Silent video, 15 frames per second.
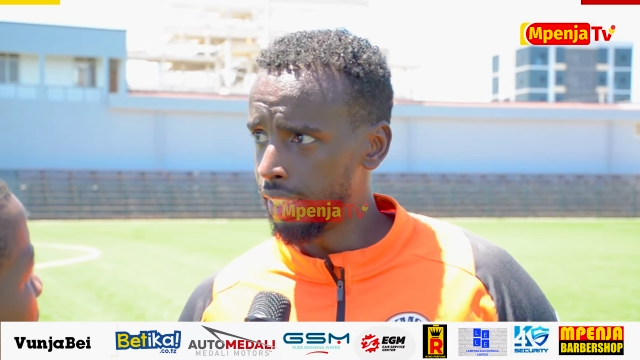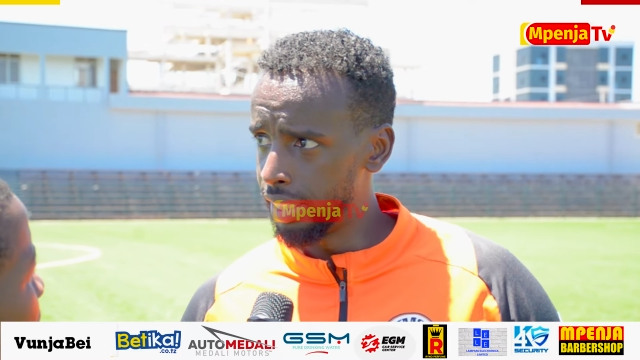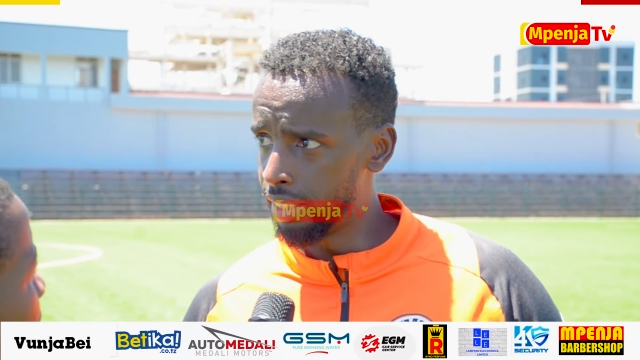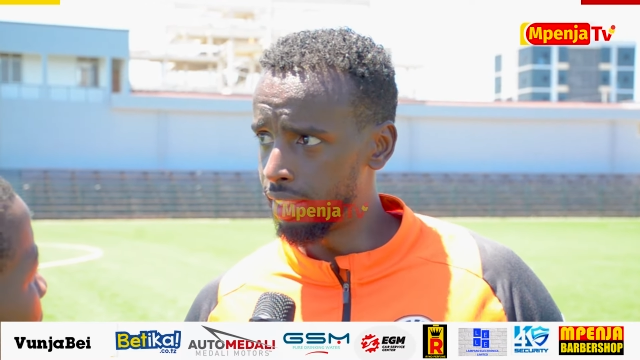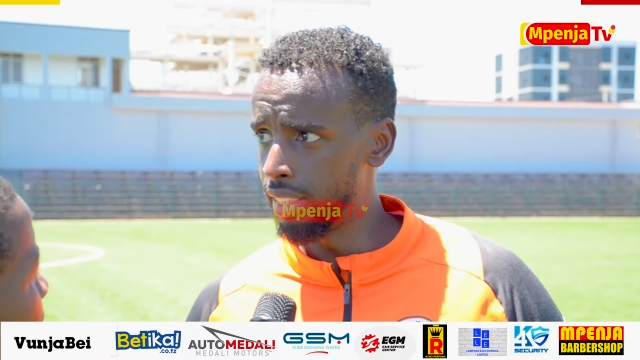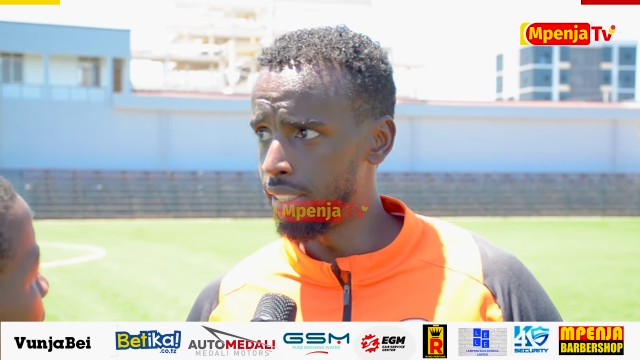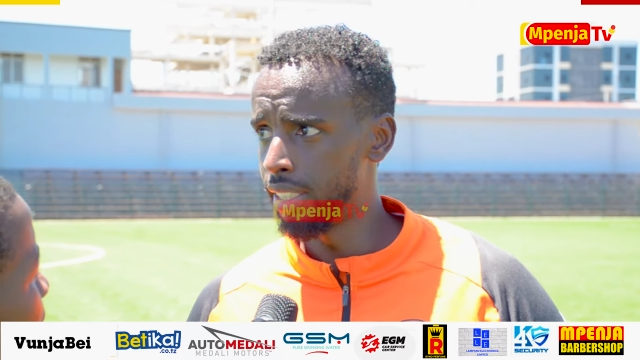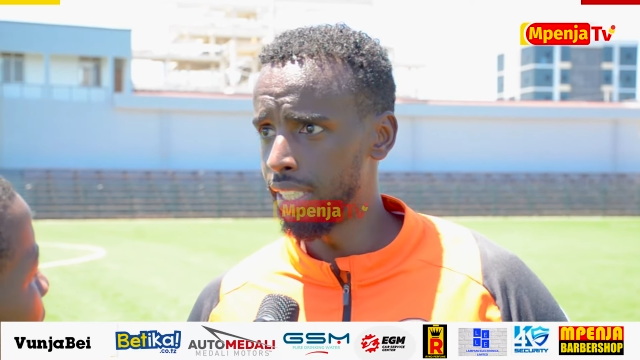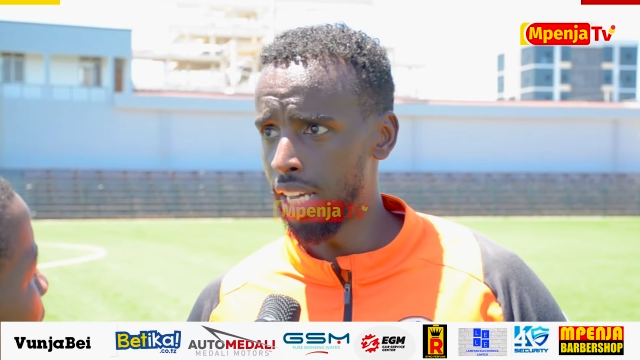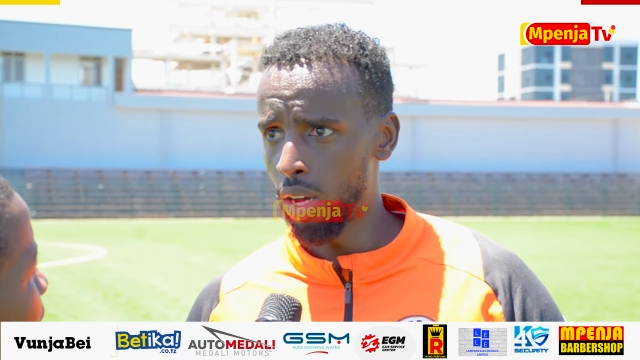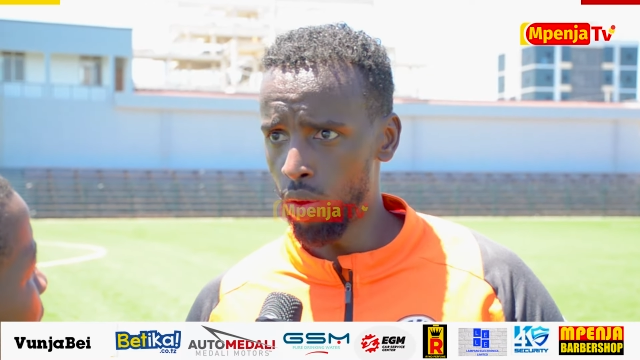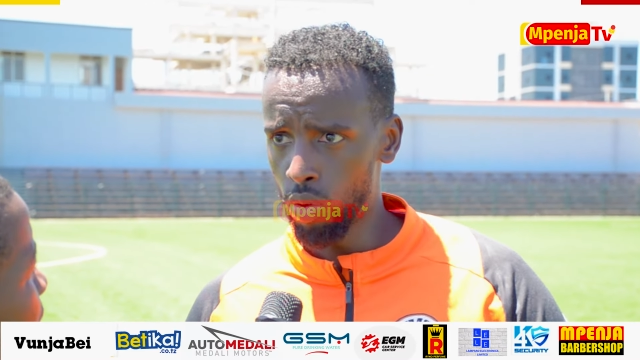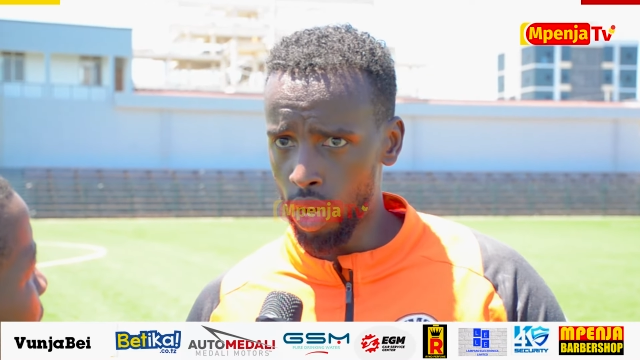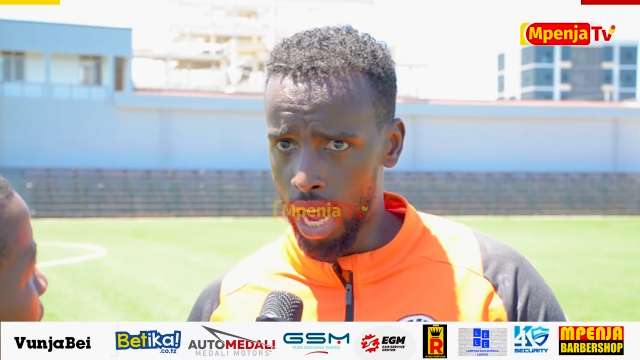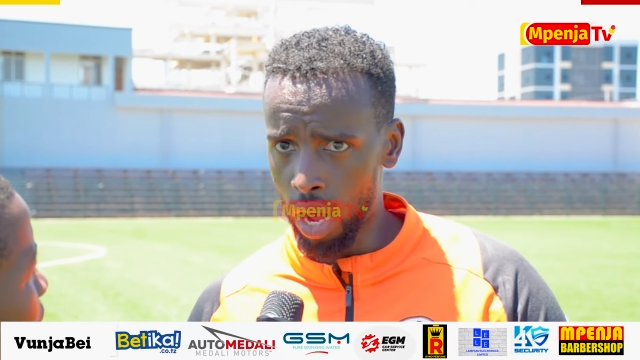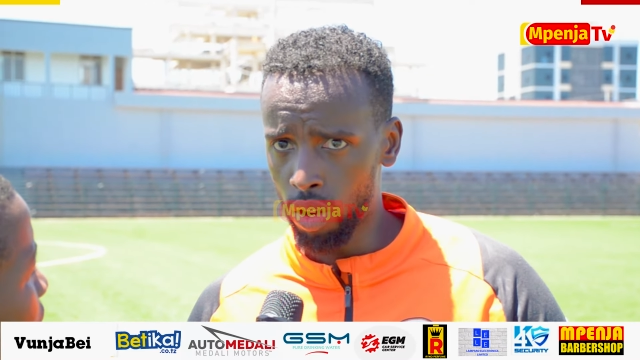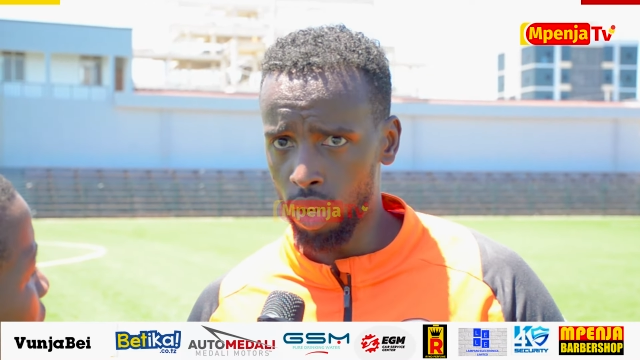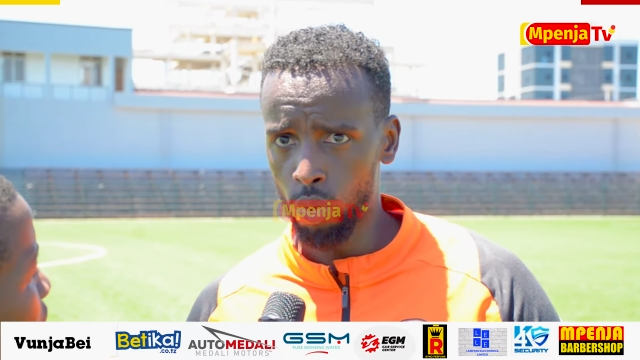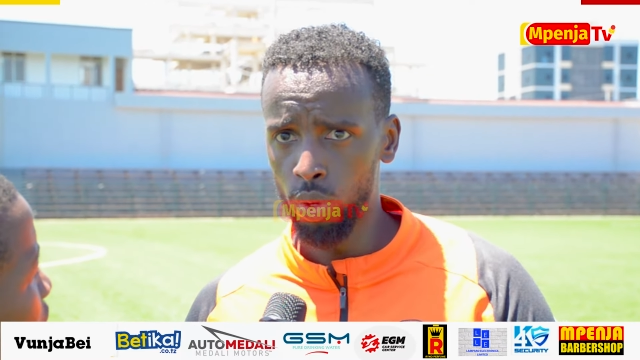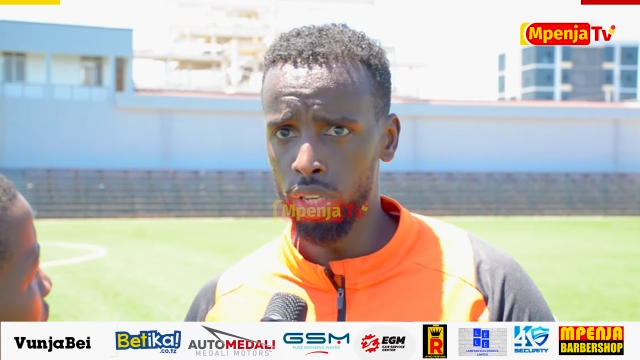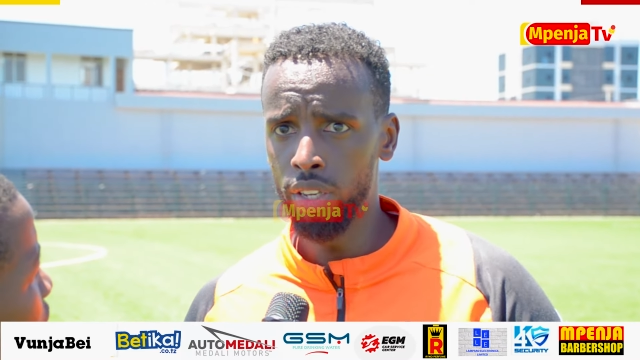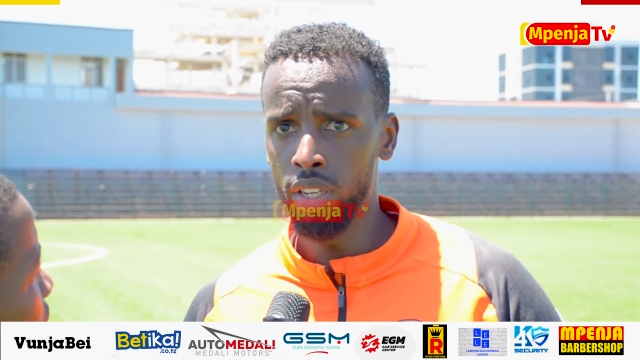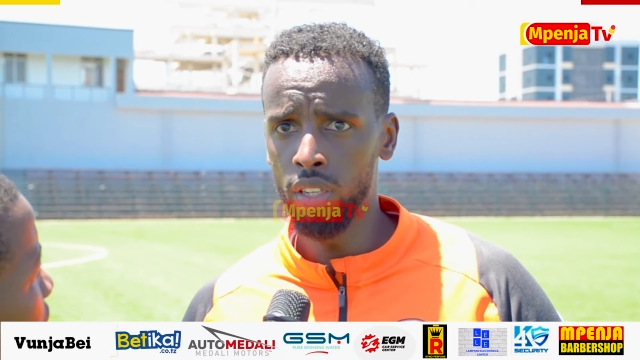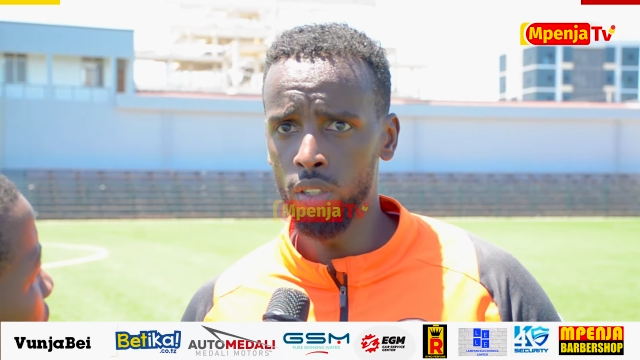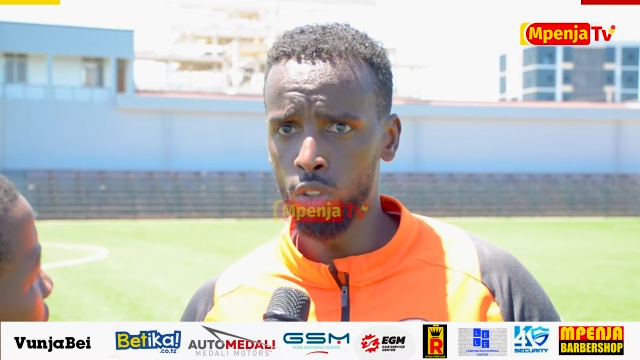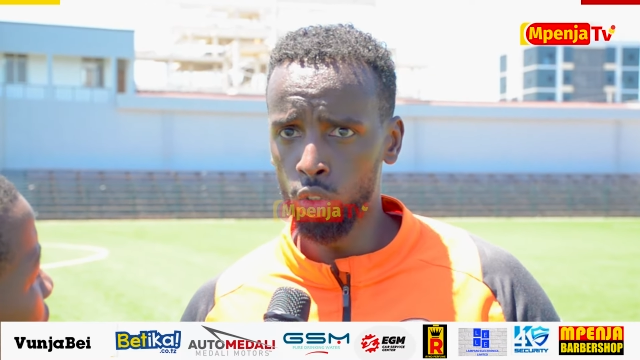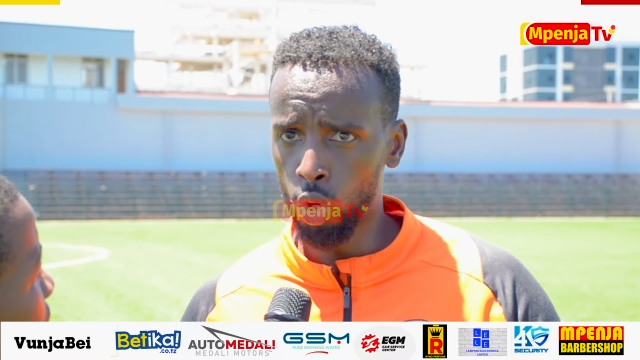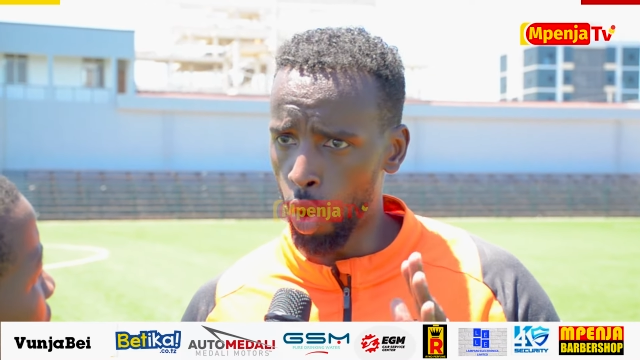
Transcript: This season now, how can we